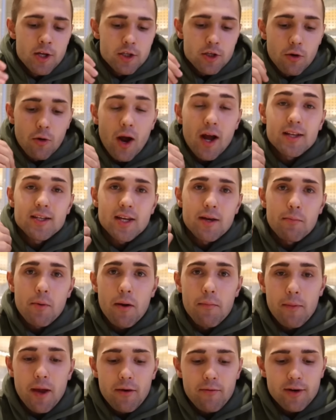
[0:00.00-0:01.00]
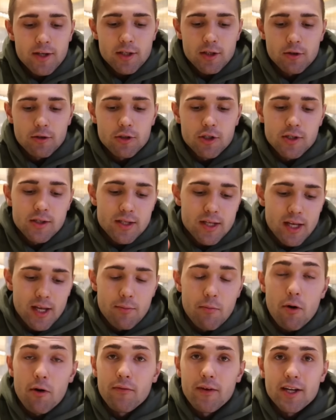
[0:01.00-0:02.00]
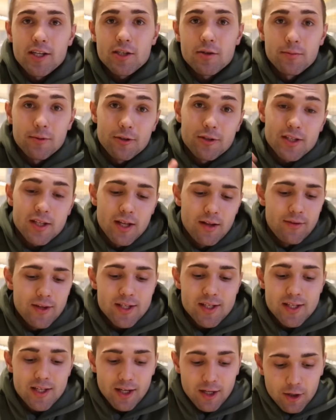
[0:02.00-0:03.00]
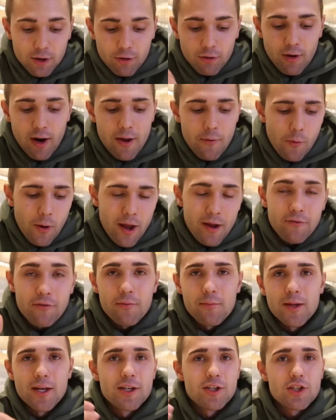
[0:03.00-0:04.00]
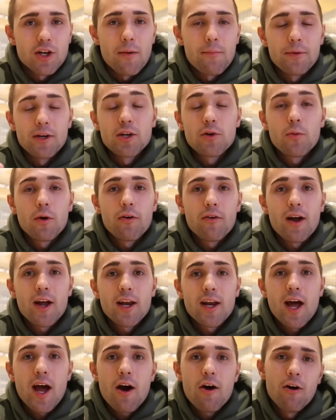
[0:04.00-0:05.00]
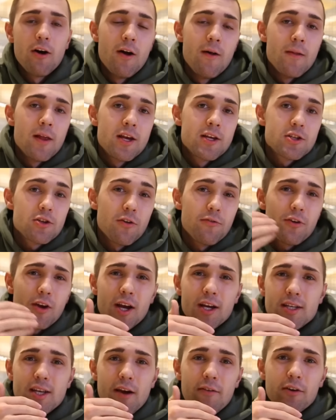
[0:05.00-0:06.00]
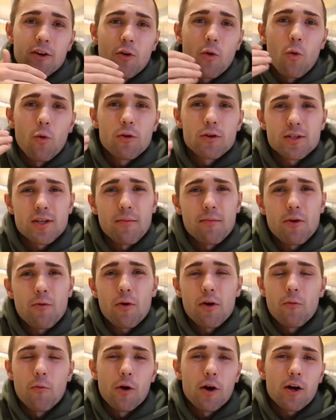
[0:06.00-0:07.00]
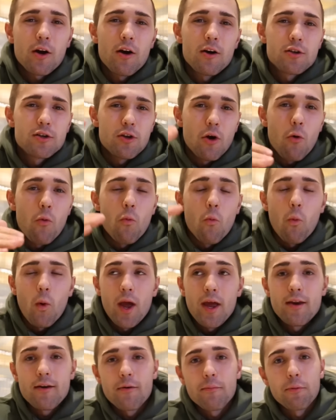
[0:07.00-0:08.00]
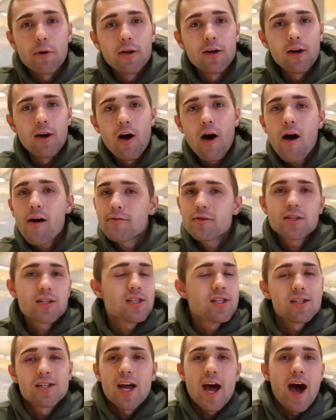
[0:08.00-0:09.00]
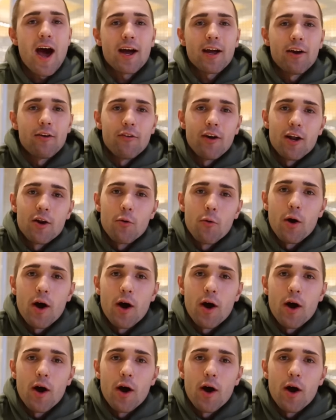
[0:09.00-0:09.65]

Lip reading: So I'd say my main resolution is to eat more vegetables, and this is a great way for me to jump into it right now. So if you guys have a goal or something you want to work on, don't wait or put it off, just attack it right